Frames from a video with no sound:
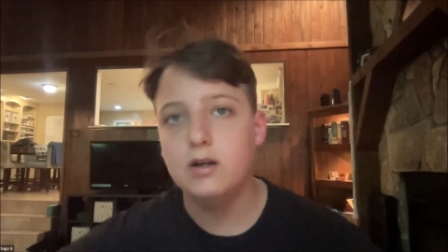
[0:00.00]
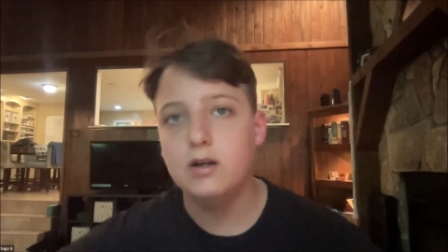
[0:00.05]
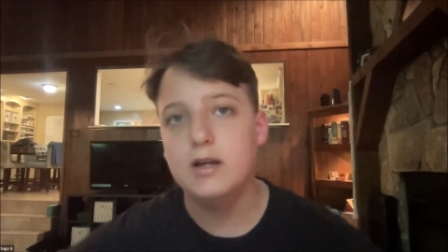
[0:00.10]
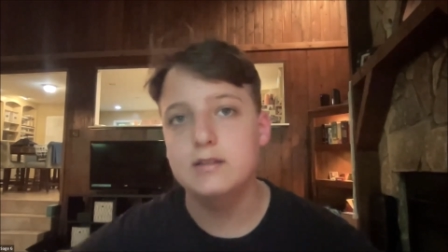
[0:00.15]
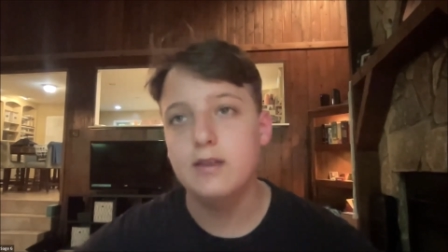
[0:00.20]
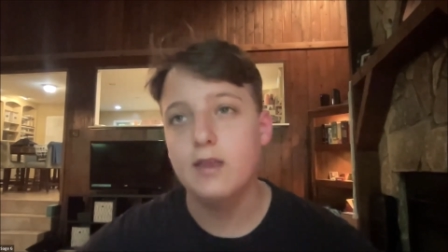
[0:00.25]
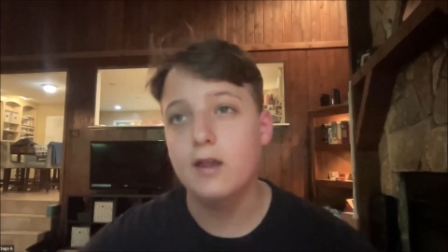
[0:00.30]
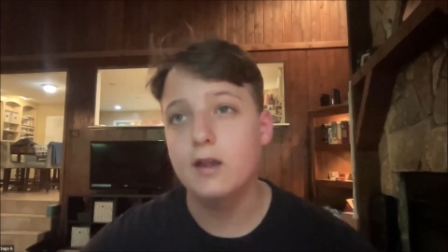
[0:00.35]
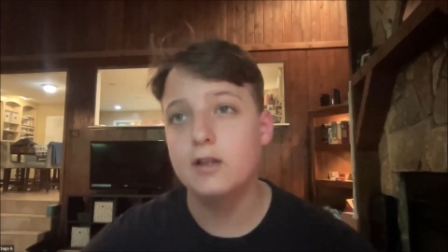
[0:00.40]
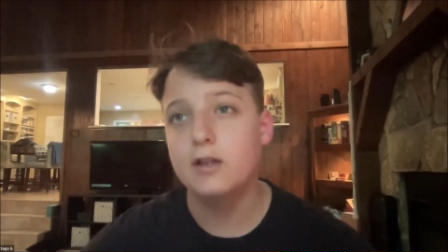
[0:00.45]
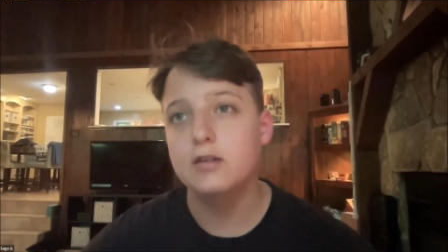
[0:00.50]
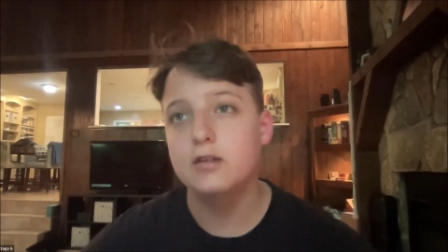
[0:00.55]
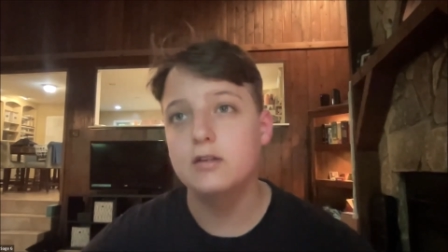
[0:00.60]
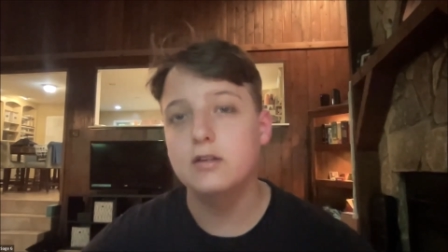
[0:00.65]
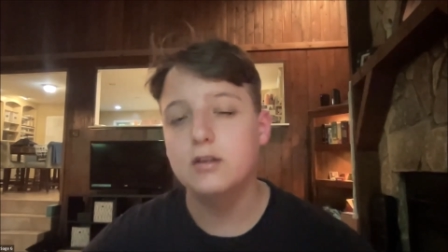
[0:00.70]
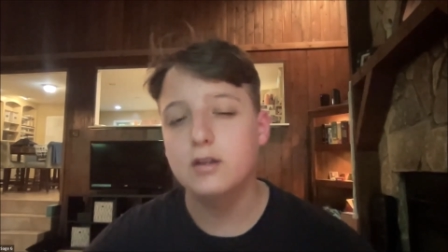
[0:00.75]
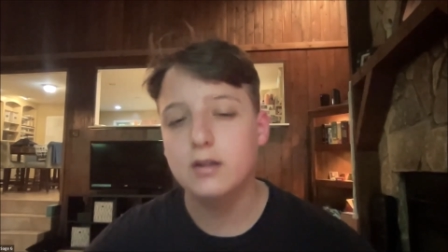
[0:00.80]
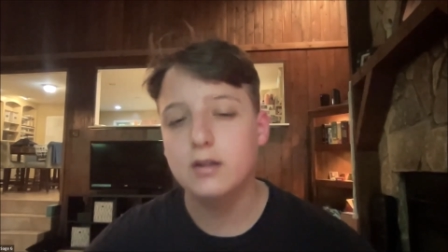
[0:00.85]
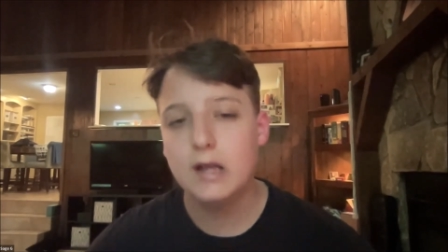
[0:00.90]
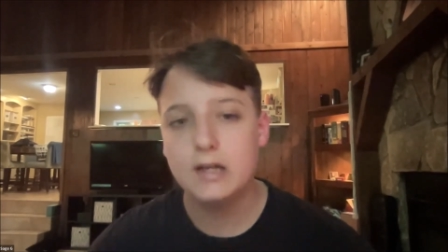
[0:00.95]
as
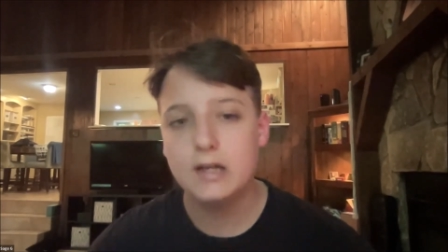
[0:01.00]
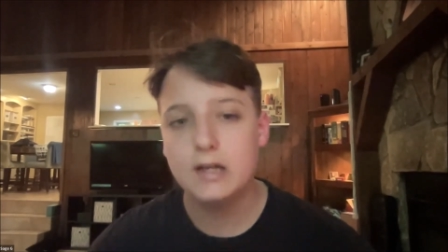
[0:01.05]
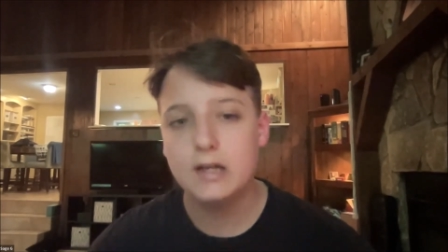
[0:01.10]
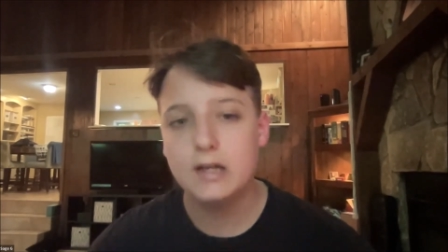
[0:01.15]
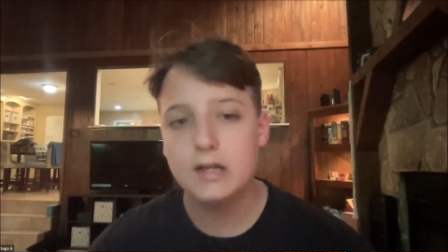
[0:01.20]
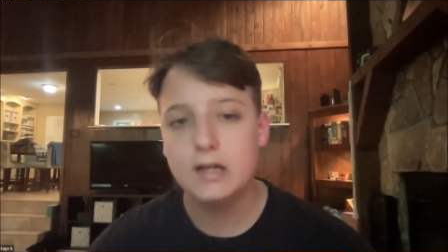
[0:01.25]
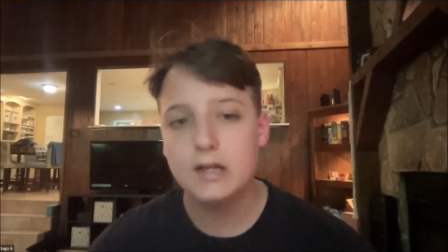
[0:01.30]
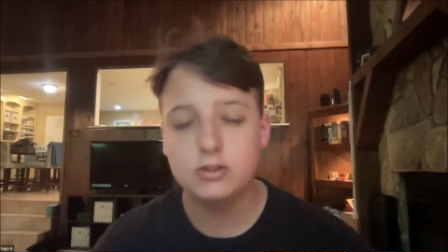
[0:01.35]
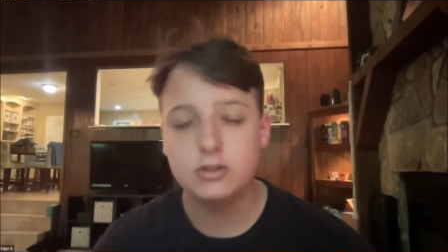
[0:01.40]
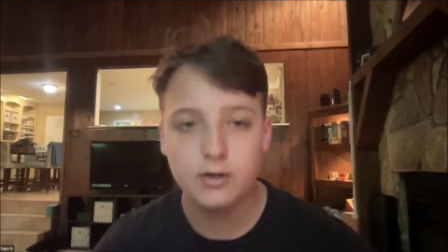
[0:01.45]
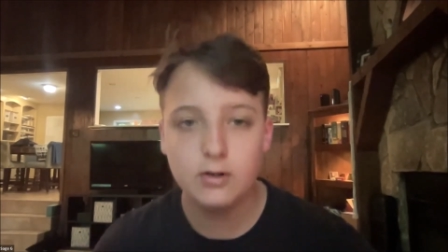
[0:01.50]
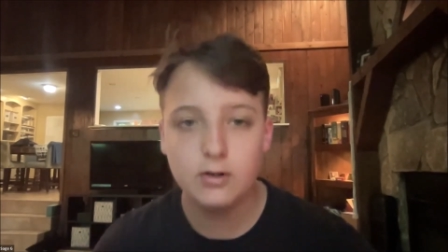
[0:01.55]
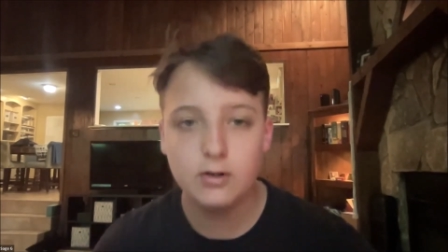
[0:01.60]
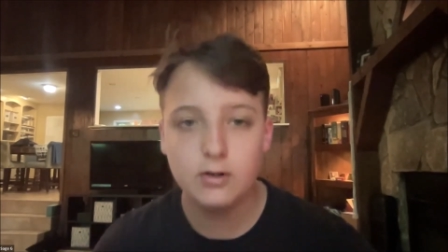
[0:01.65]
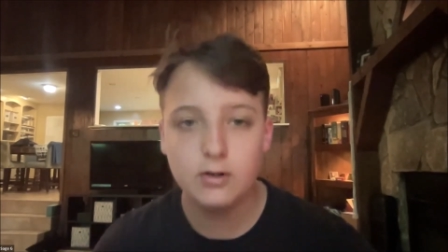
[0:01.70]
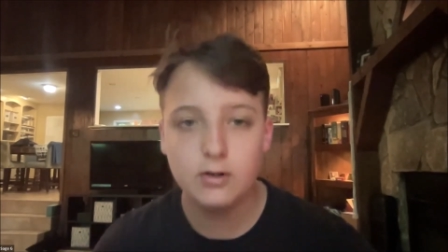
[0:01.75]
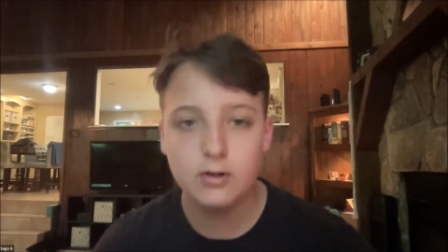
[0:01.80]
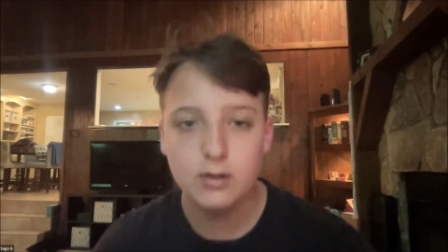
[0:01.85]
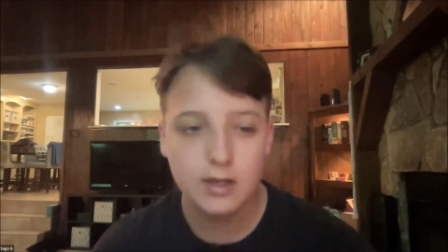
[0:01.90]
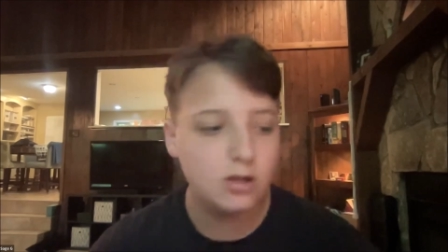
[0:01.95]
like Elijah
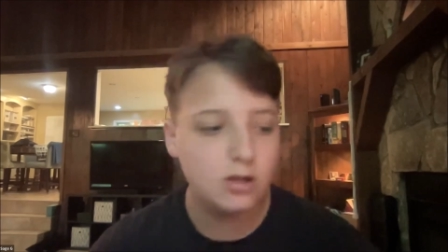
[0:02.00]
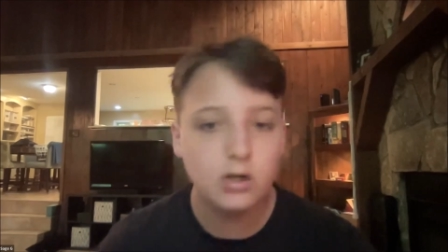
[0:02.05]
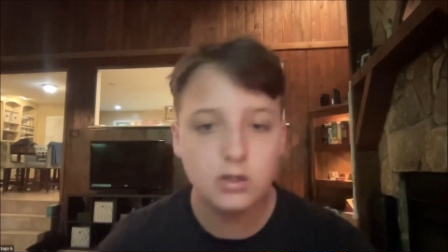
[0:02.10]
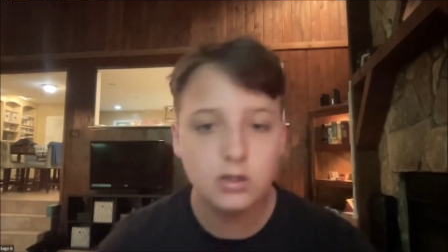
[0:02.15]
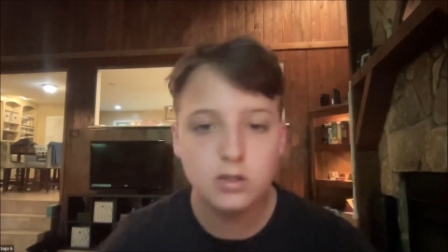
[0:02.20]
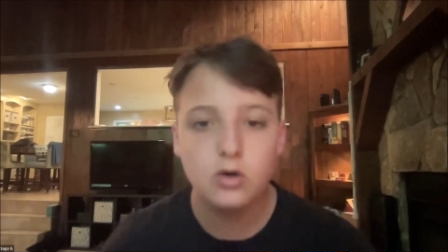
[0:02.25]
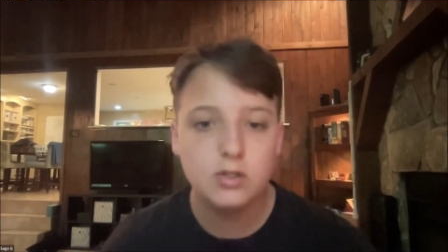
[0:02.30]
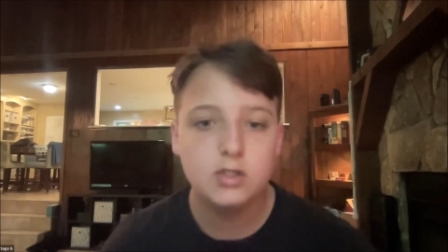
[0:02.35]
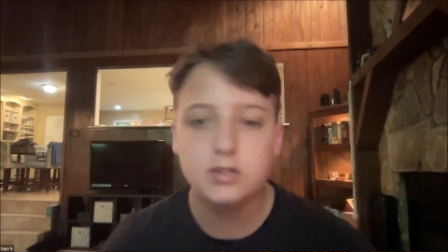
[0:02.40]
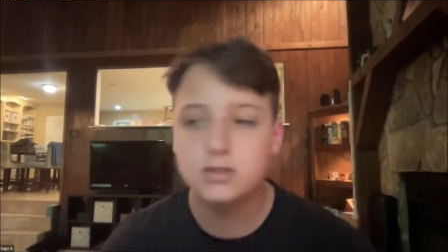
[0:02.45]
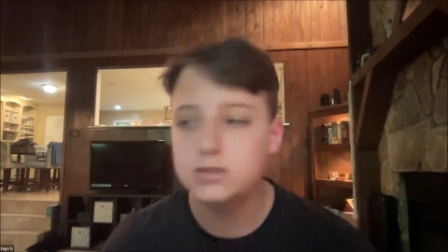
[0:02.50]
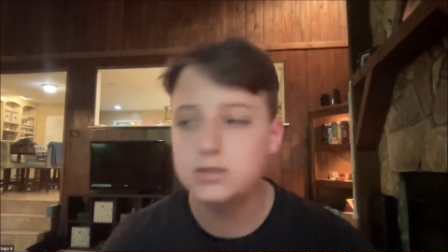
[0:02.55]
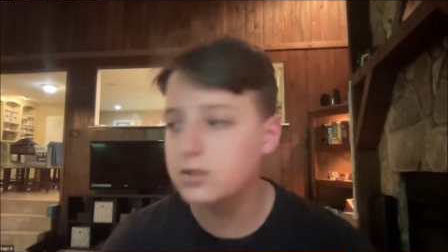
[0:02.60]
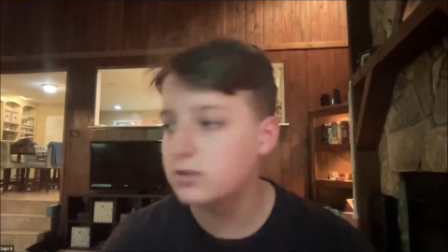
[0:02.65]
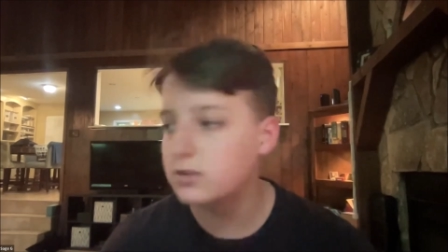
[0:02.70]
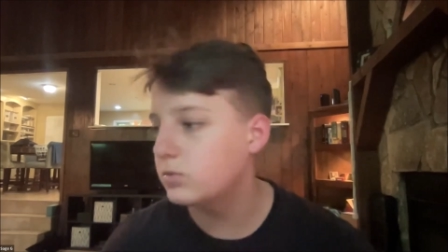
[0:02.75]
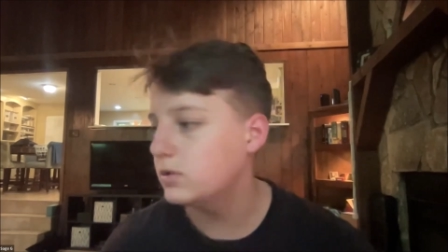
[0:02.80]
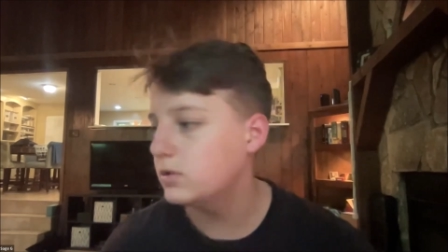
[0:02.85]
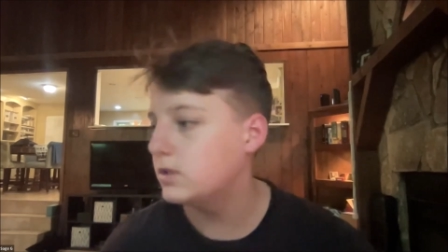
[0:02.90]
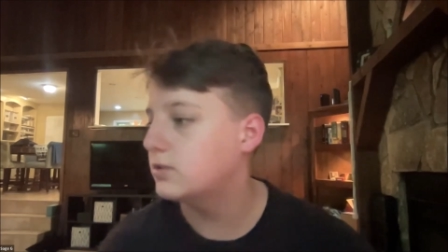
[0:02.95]
felt
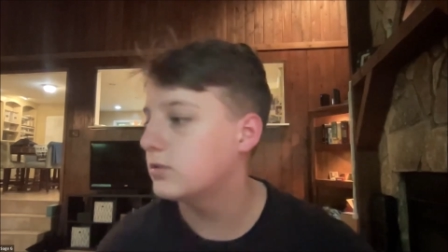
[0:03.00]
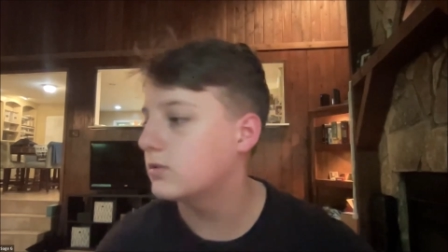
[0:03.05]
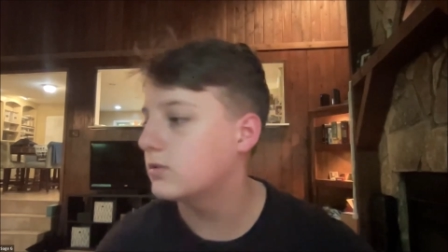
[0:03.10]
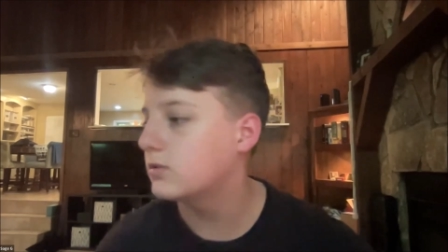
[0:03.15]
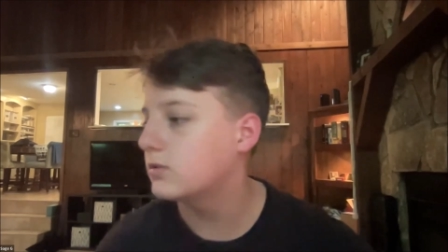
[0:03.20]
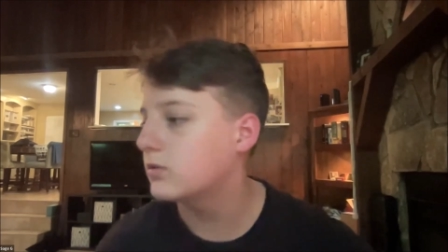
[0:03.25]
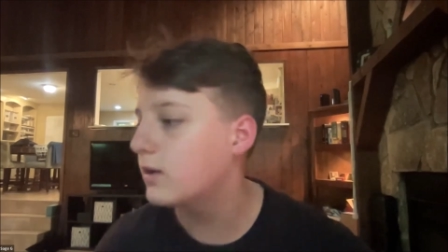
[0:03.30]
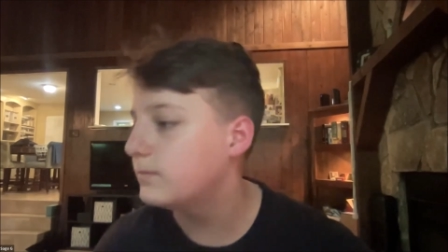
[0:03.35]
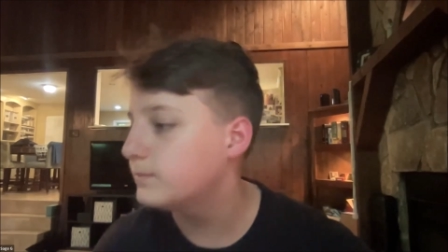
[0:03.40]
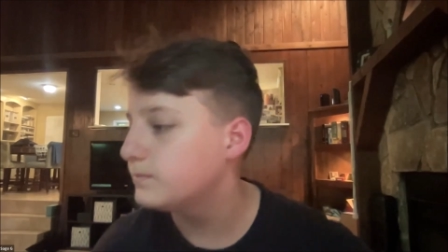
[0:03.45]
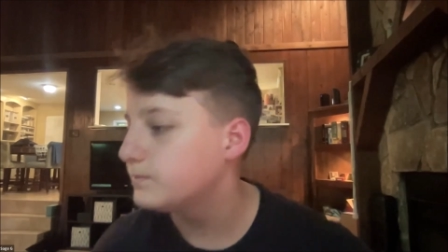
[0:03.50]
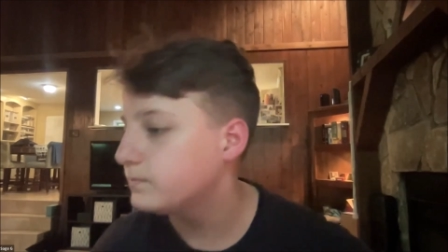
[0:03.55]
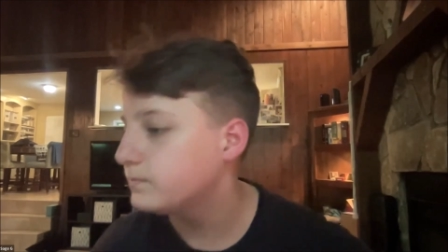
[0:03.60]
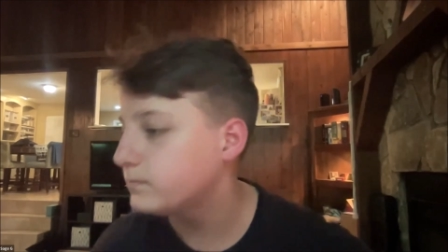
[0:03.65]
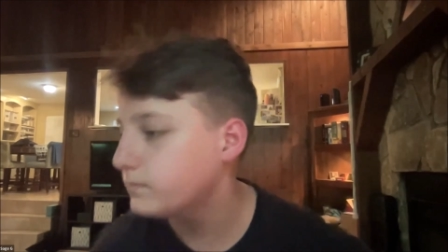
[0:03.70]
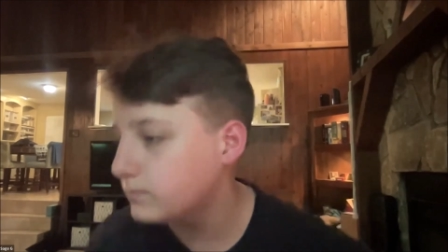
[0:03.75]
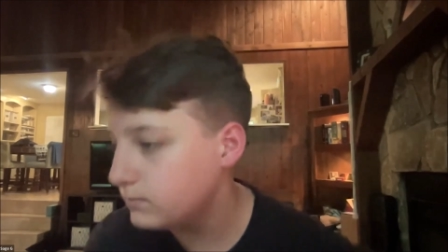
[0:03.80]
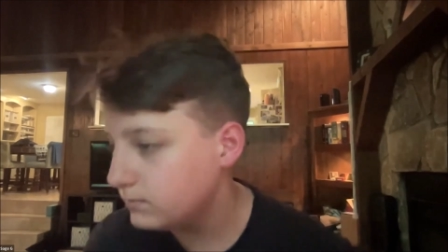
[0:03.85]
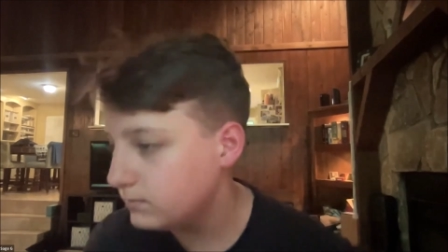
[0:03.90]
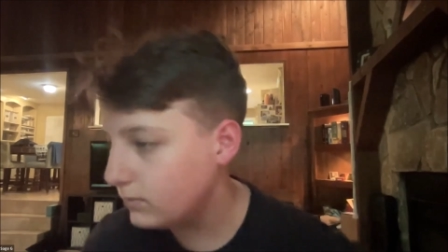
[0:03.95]
alone in the situation,
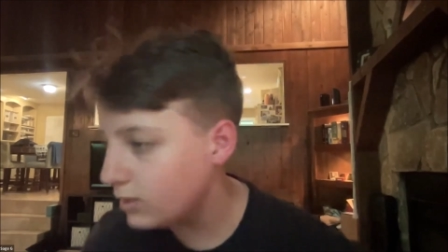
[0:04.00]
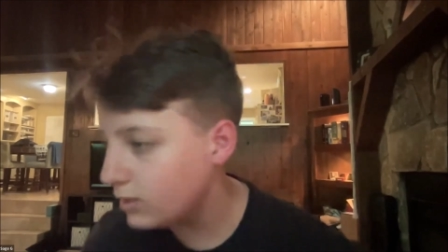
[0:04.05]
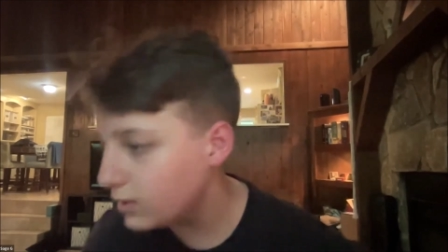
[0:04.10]
right?